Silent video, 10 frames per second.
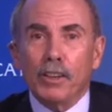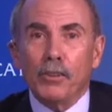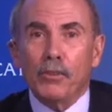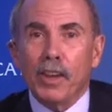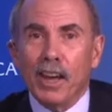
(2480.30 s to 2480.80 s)

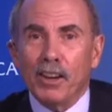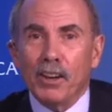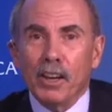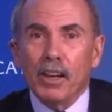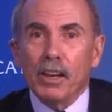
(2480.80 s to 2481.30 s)
is that
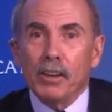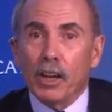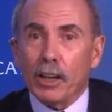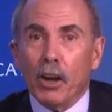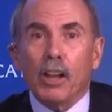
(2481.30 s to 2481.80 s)

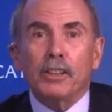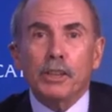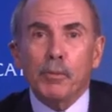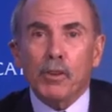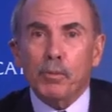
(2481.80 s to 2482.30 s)

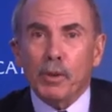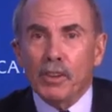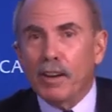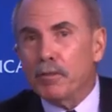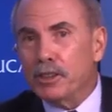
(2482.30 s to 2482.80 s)
technology must be
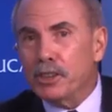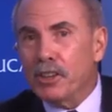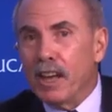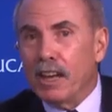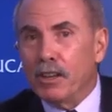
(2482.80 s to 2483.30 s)
leveraged and